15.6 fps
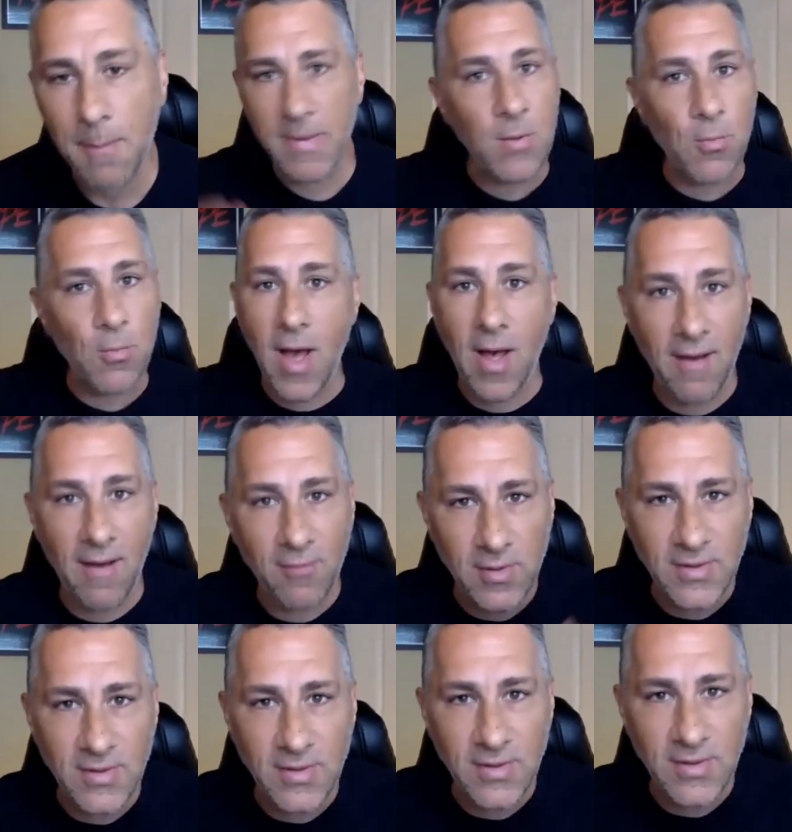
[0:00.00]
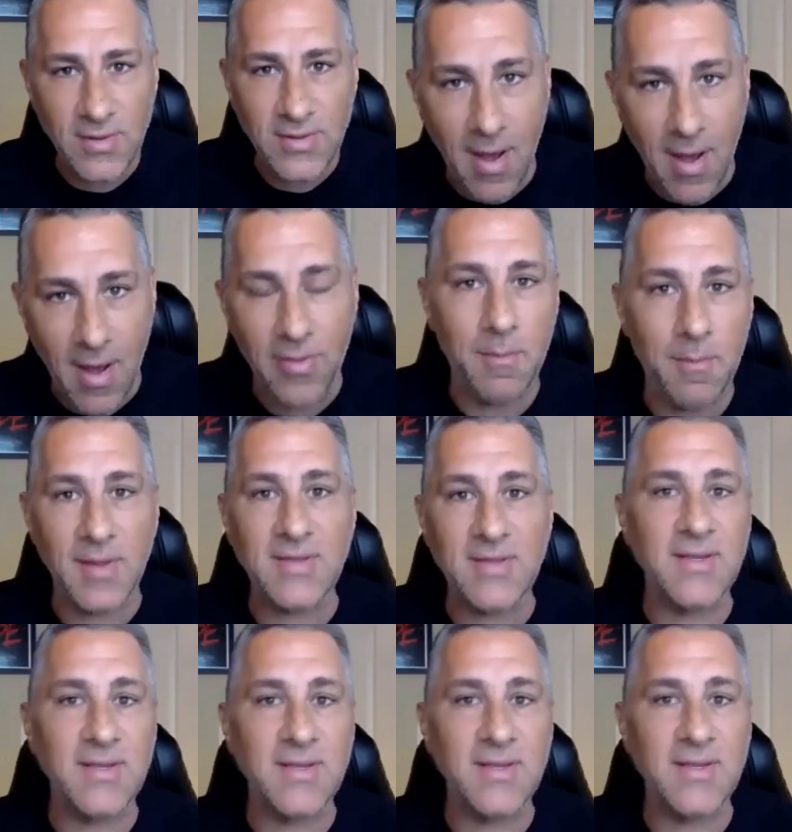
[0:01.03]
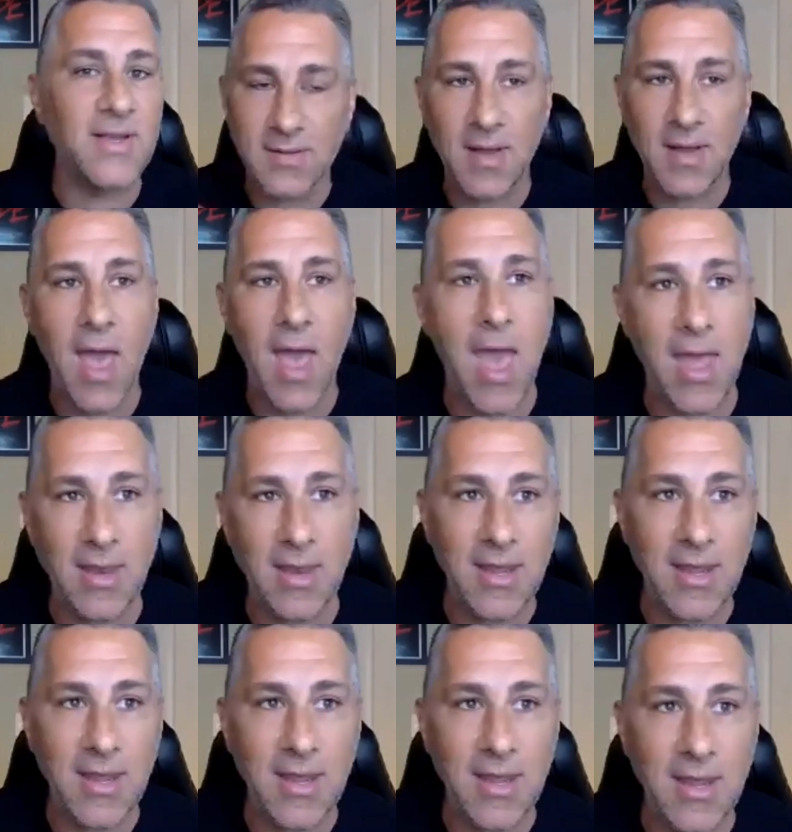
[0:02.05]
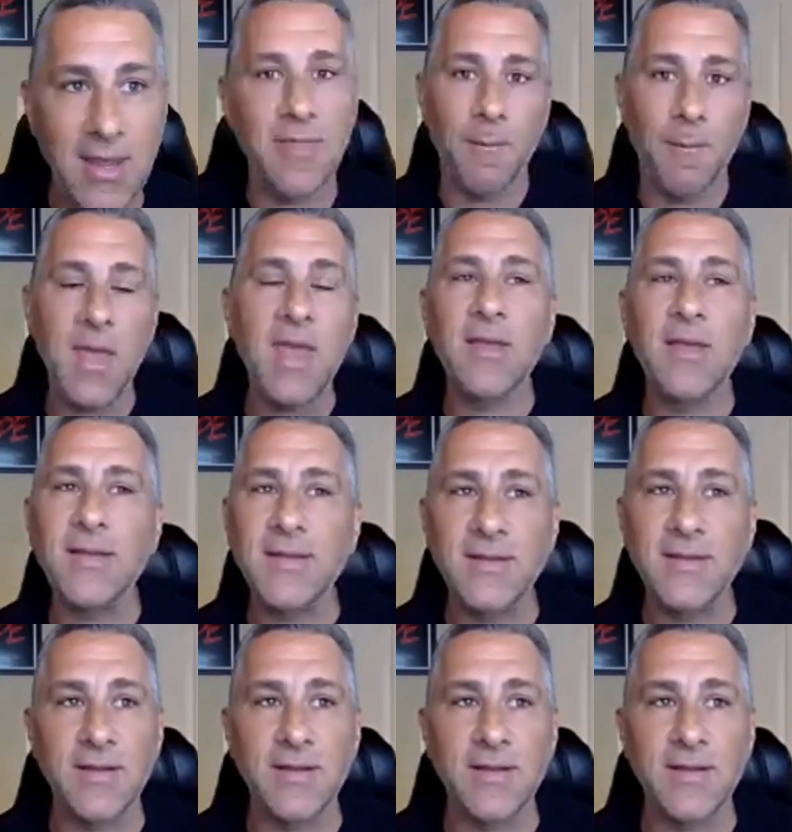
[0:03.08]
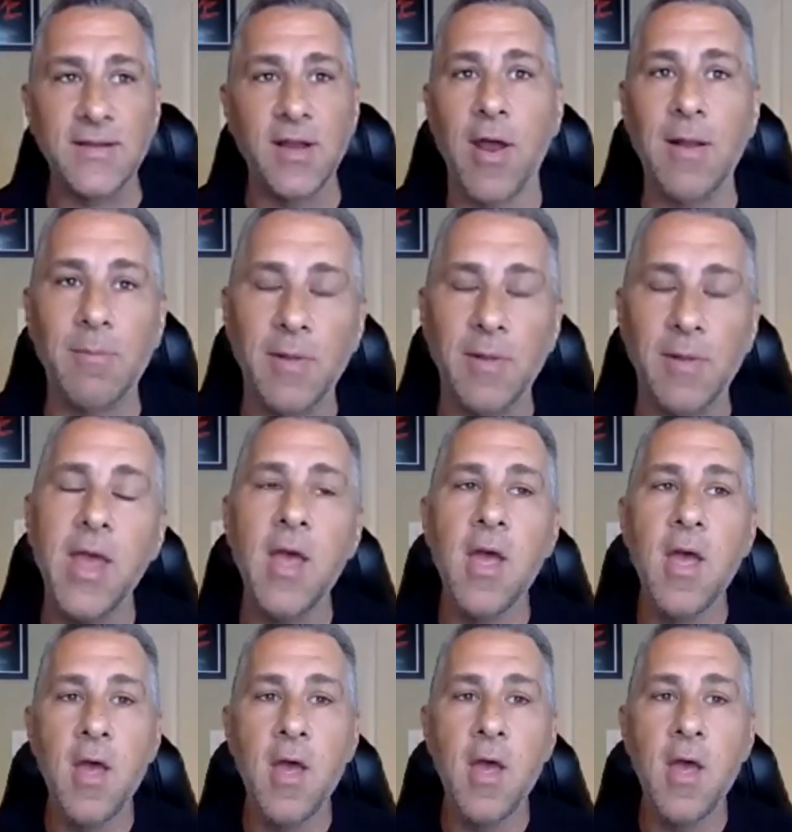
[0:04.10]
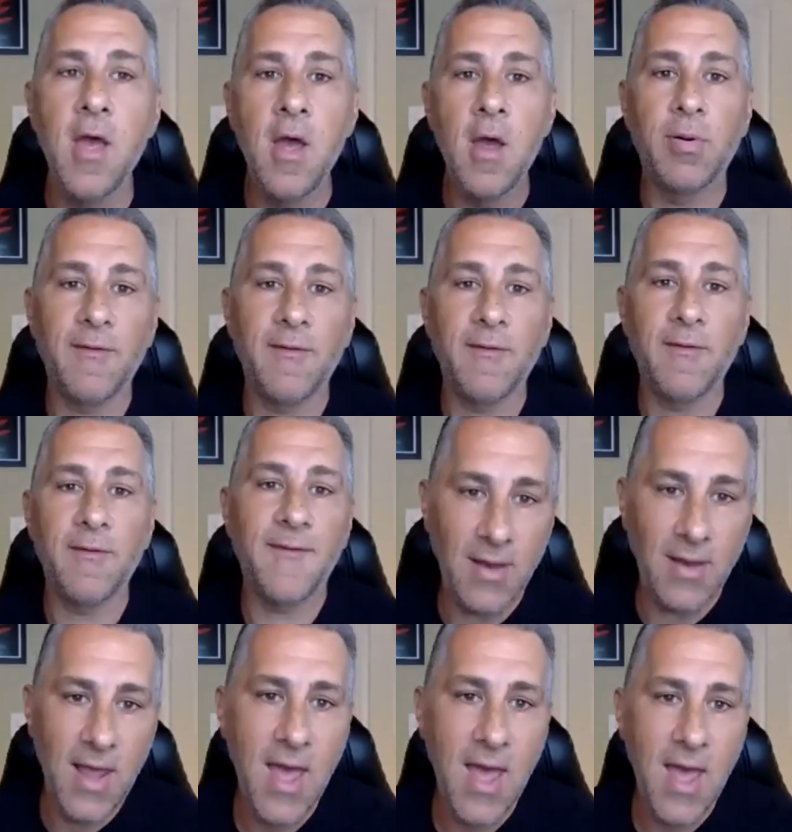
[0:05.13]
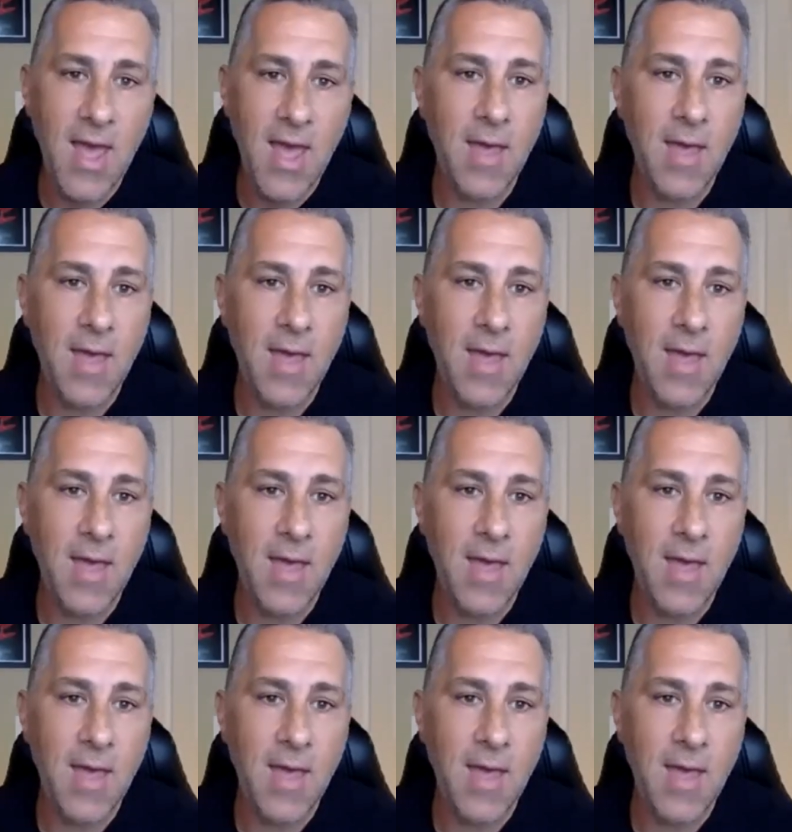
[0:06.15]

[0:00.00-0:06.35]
Meanwhile, everyone's going about their business, and yet for me, this is an incredibly profound day.